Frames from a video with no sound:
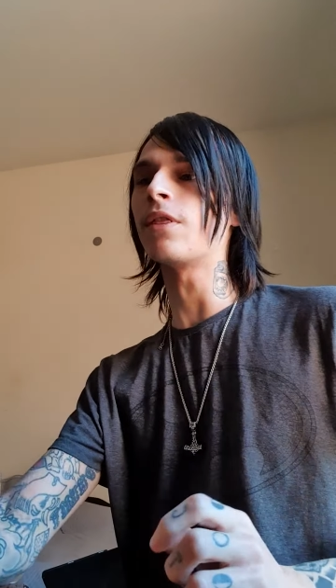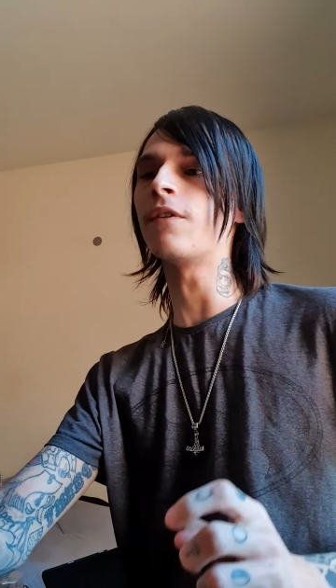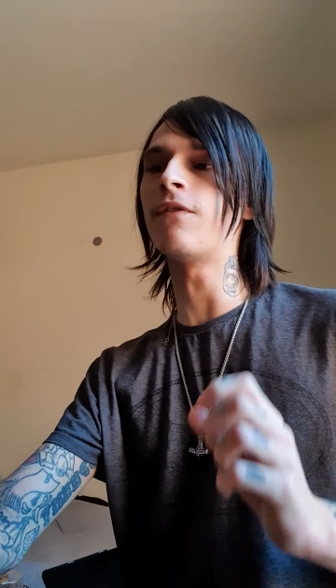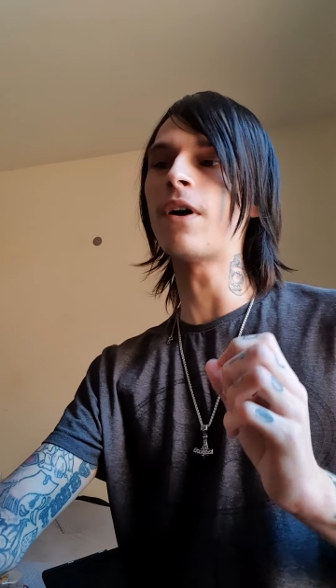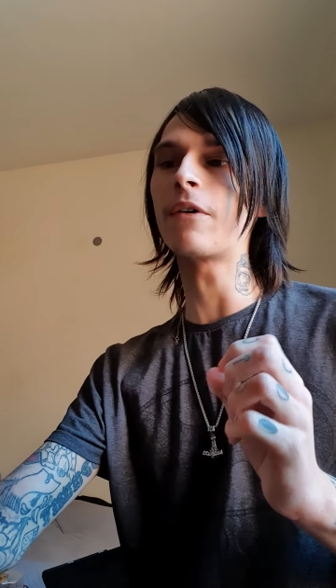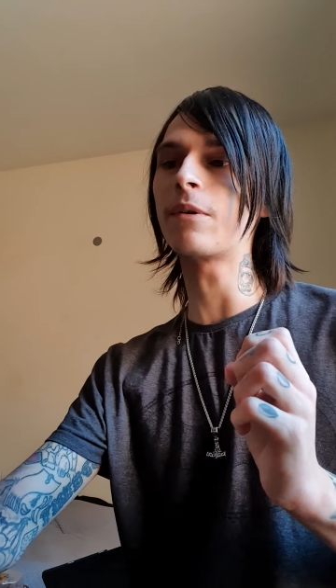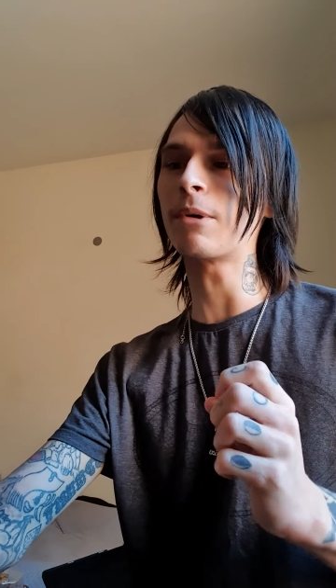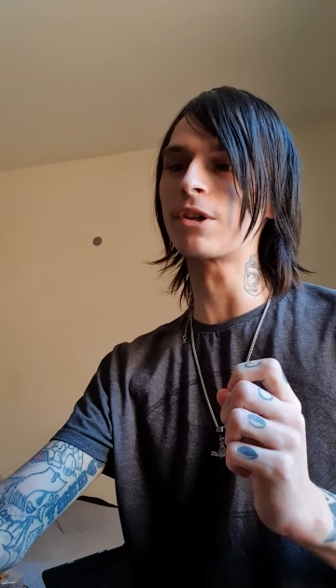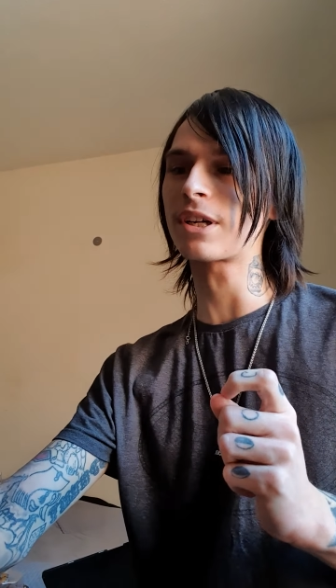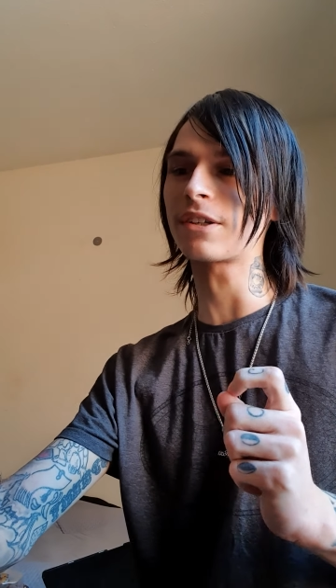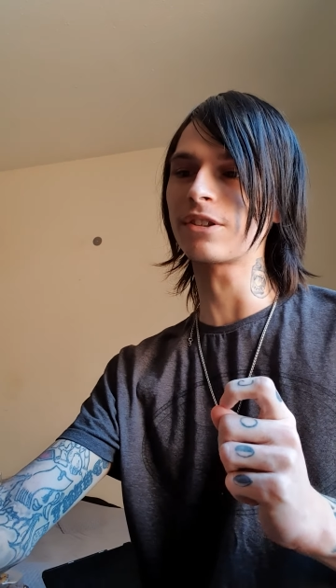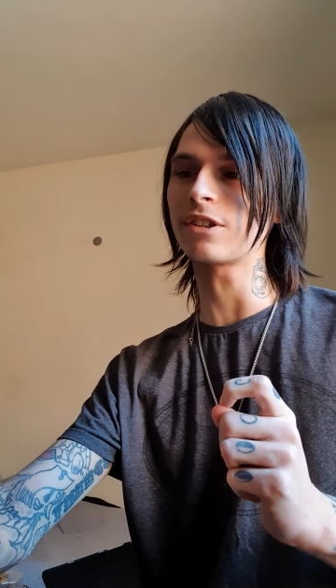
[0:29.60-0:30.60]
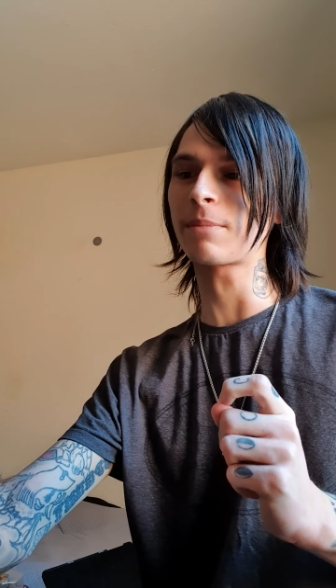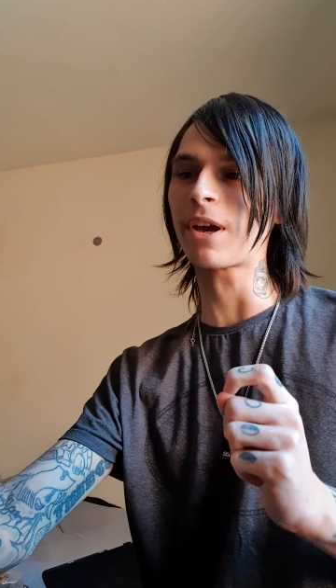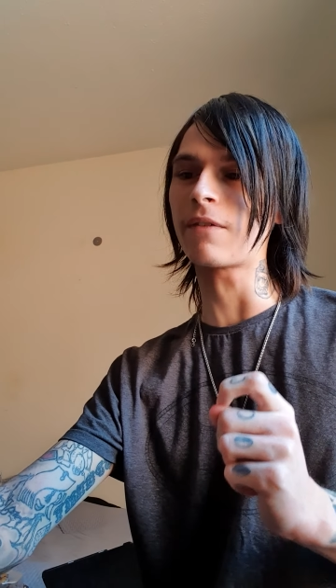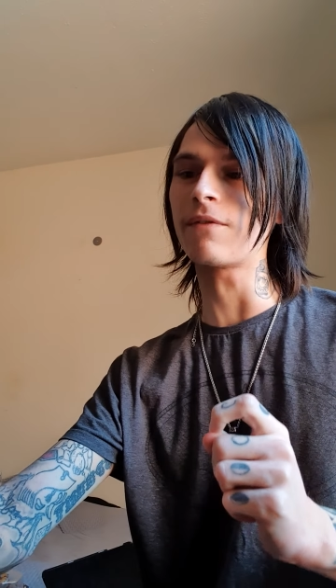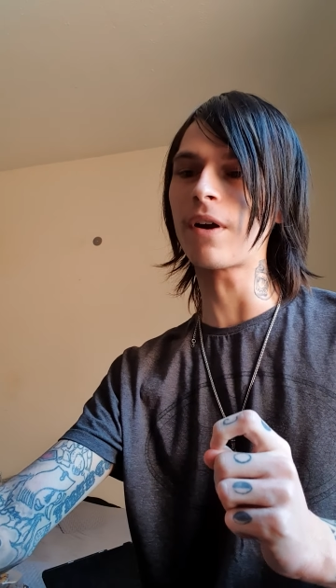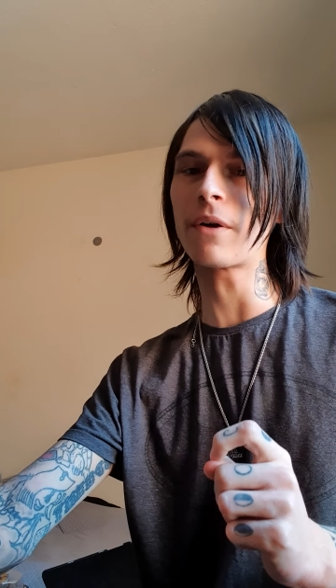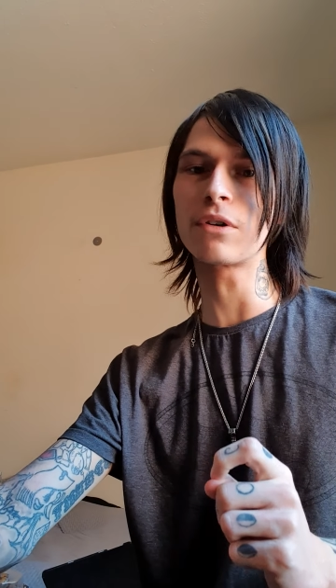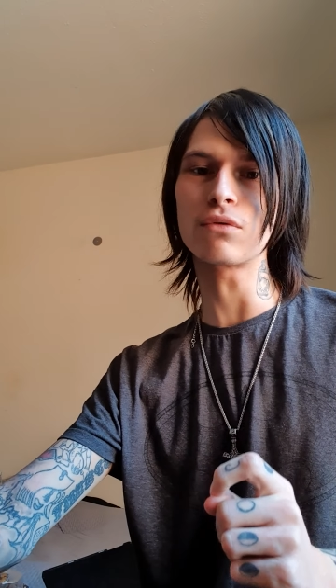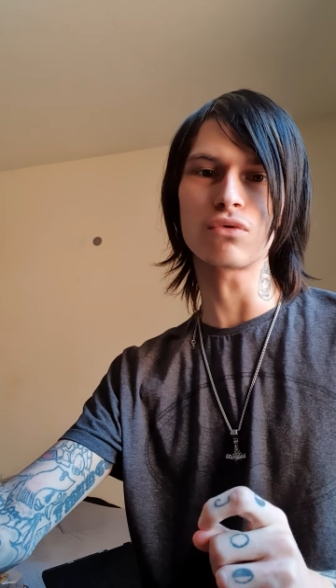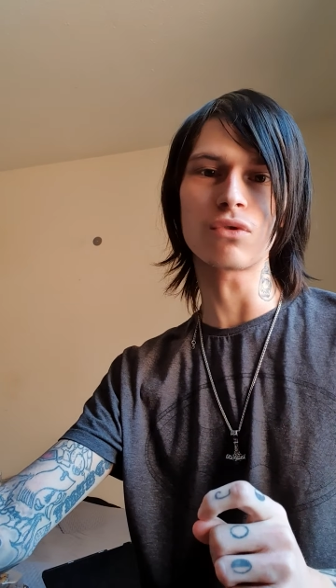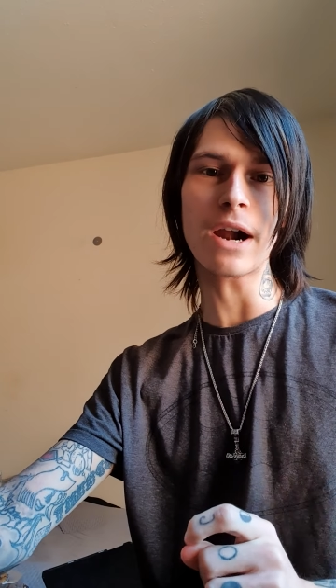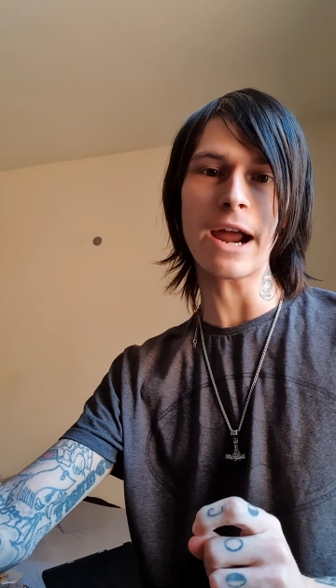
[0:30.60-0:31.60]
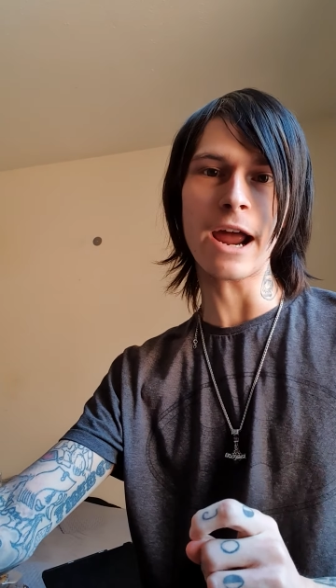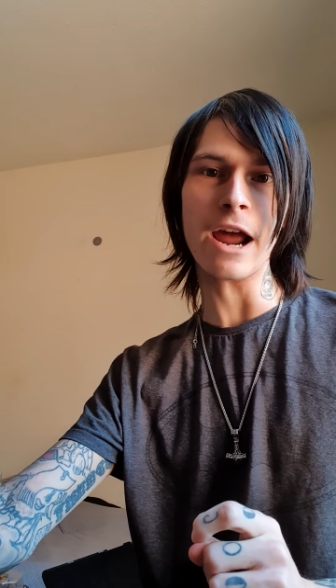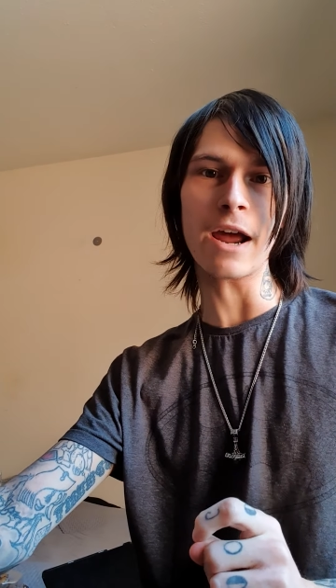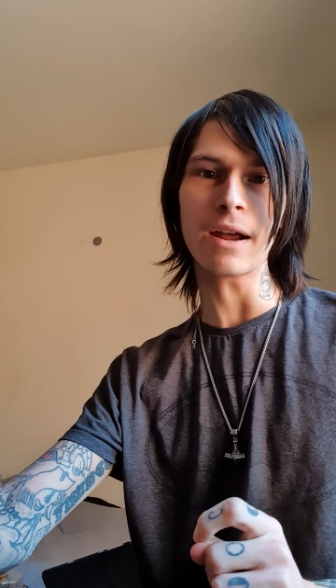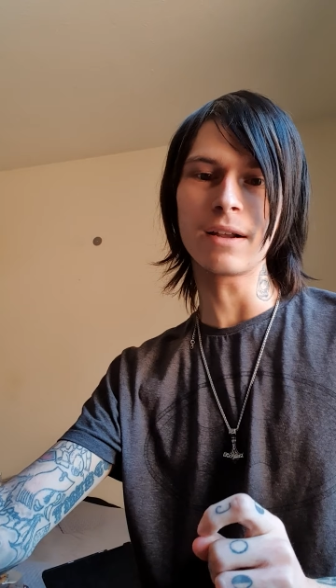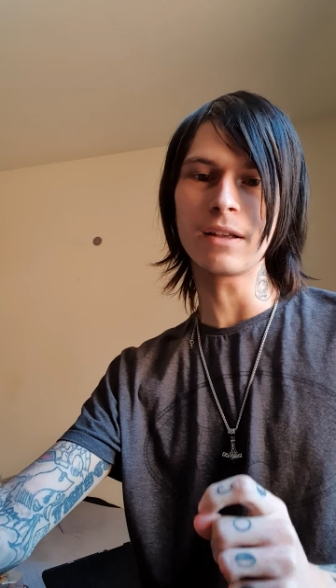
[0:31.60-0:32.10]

the very much anticipated and very rare,